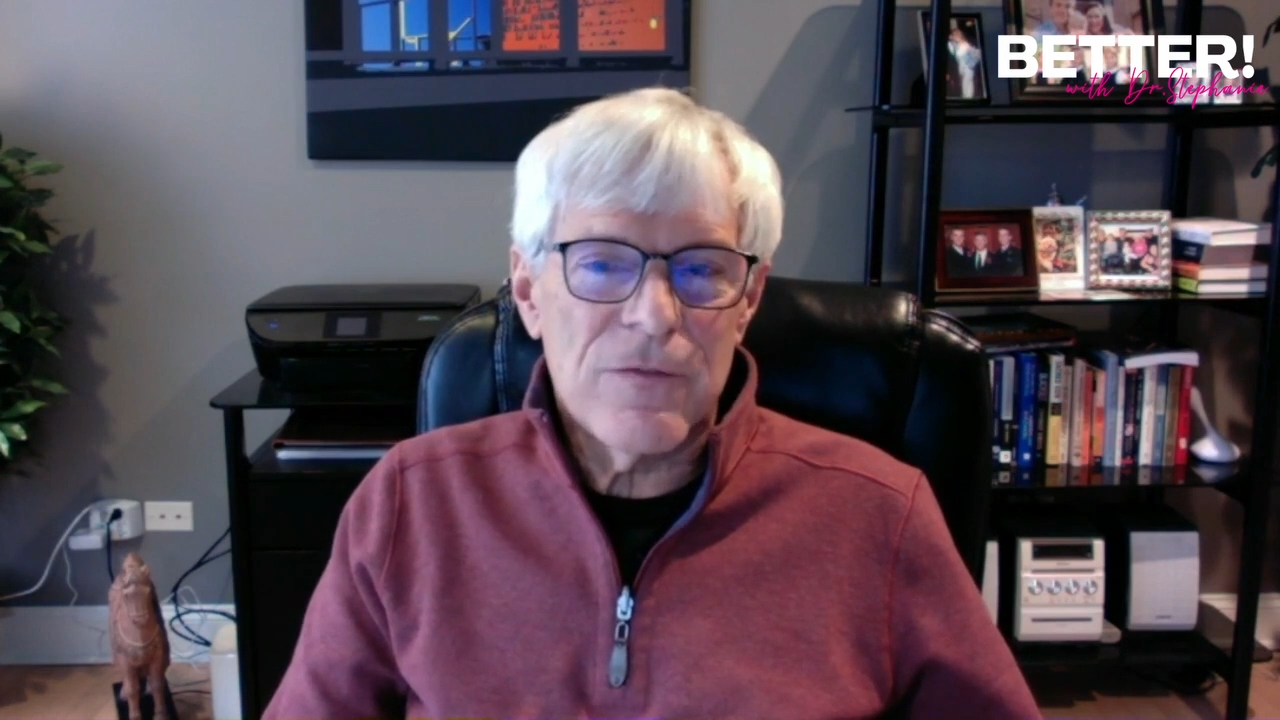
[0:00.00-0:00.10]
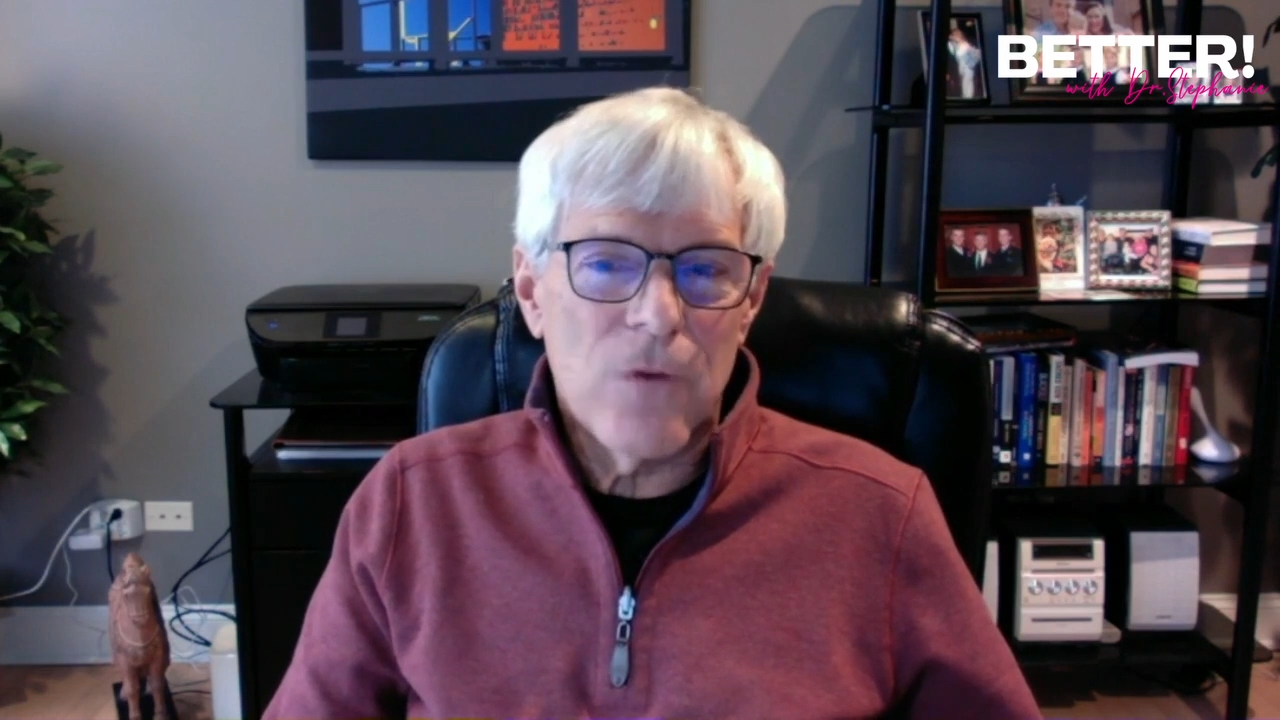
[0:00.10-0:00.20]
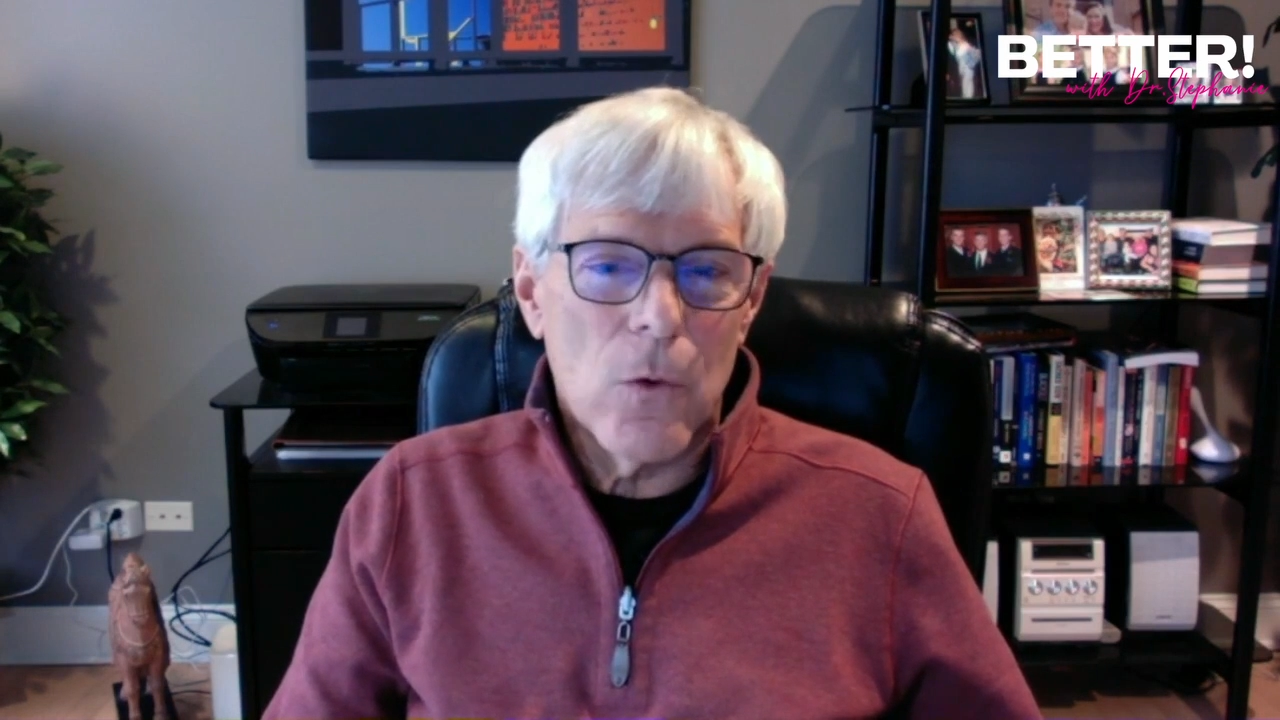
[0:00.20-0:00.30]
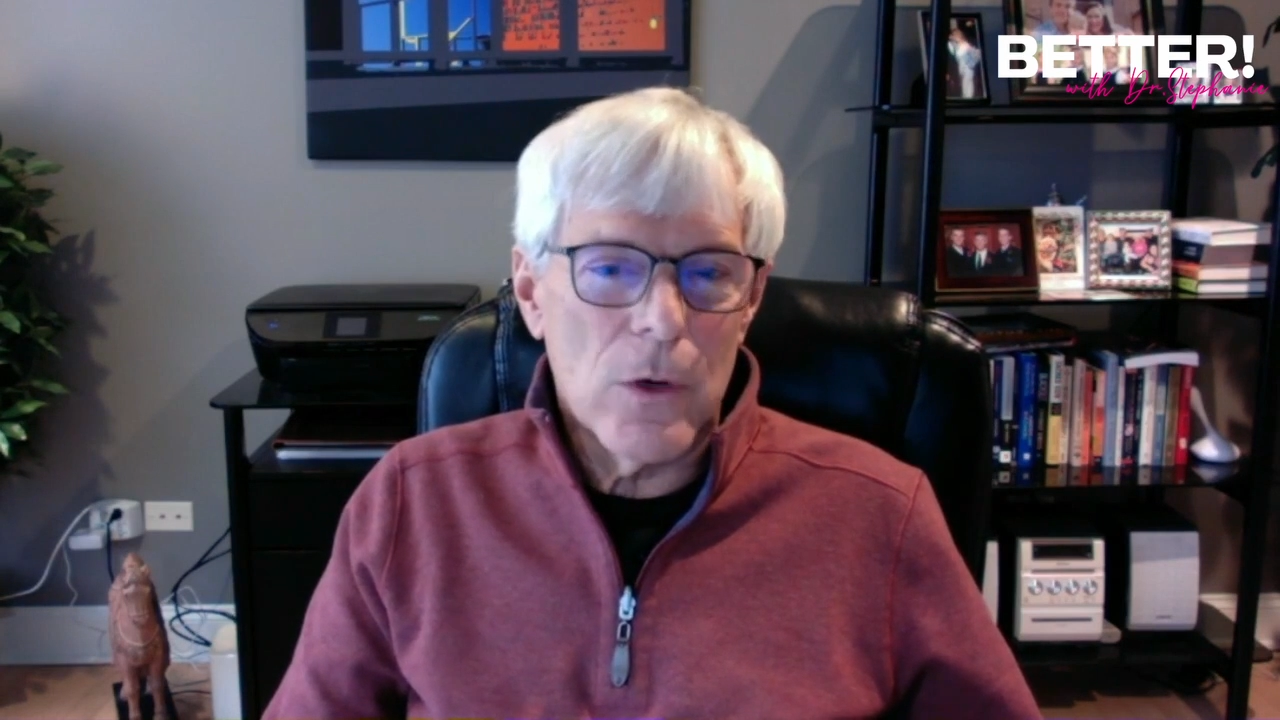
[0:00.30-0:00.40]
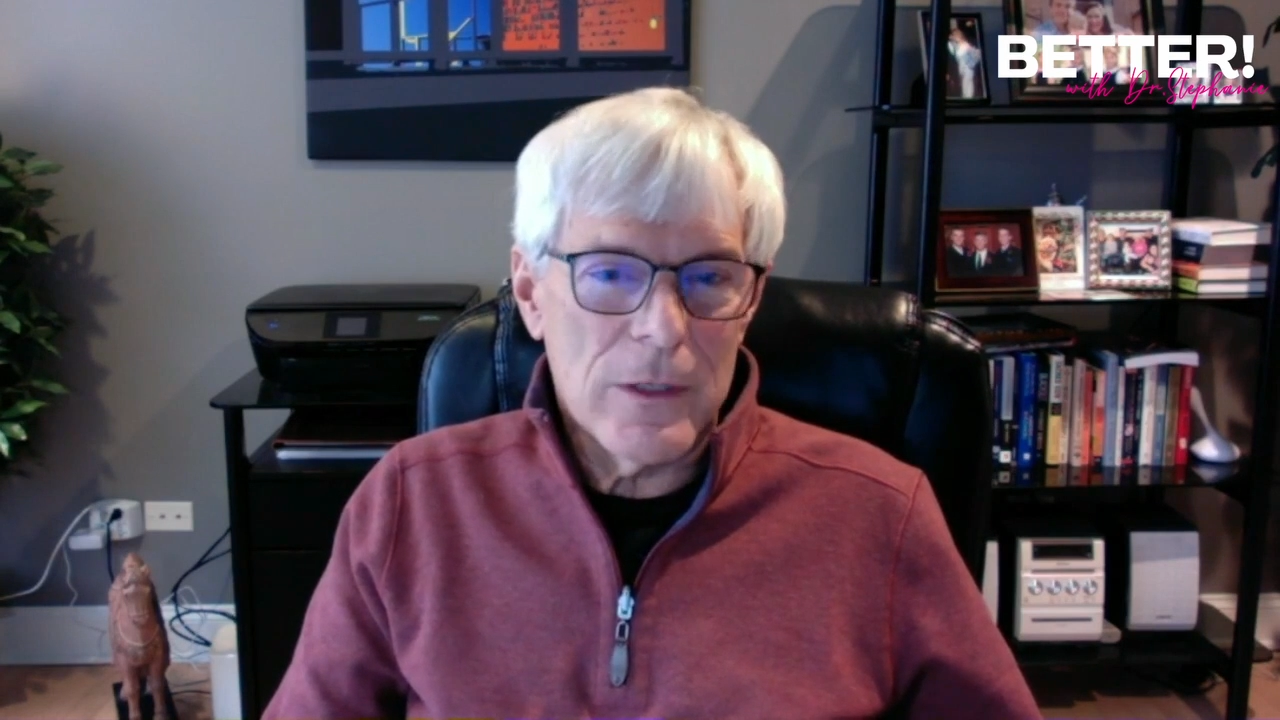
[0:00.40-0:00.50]

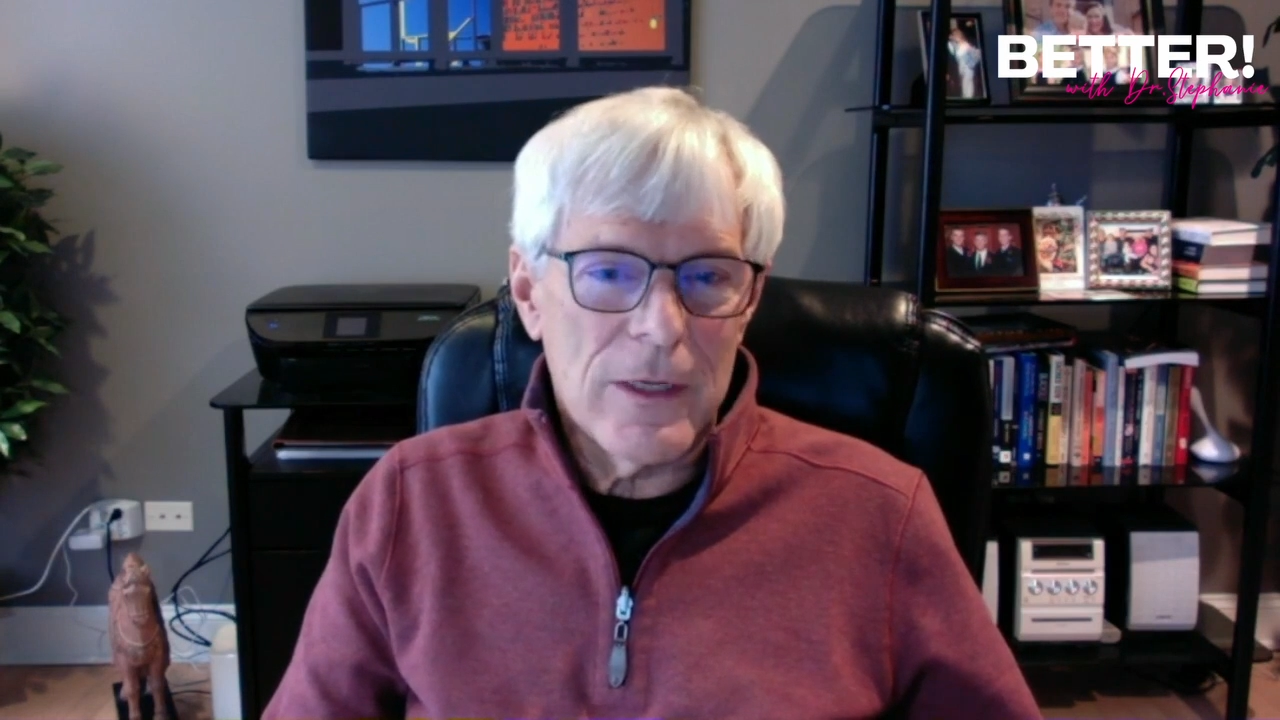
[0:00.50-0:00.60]
4